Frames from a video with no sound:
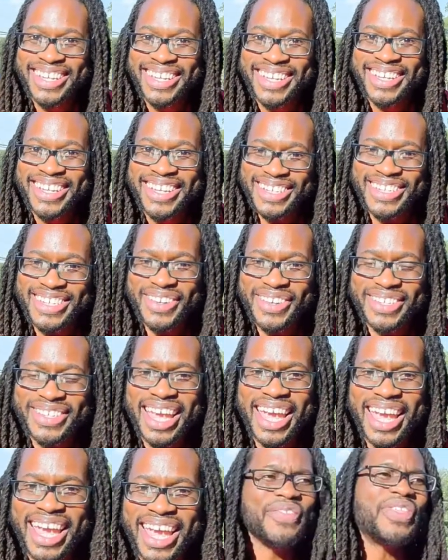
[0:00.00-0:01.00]
You see what I'm
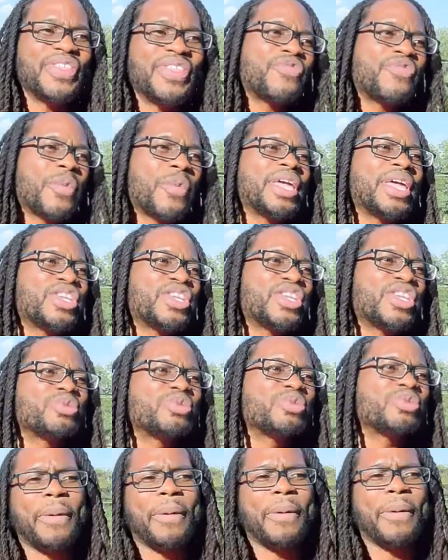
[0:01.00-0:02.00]
saying? And then for me to use
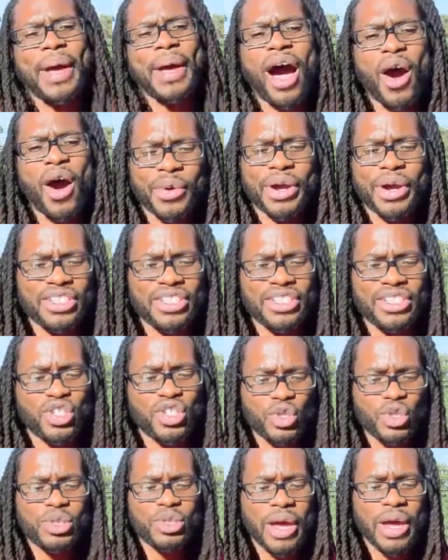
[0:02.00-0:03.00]
my power is to
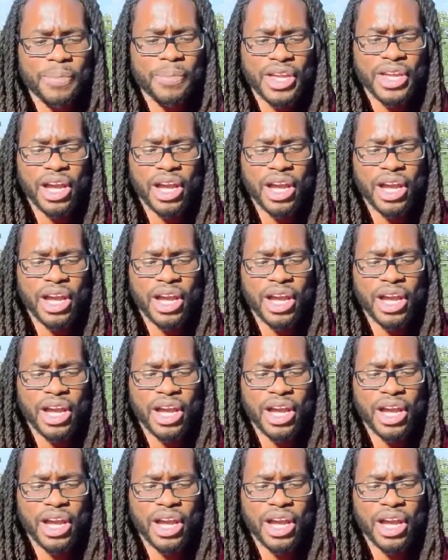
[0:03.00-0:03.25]
do something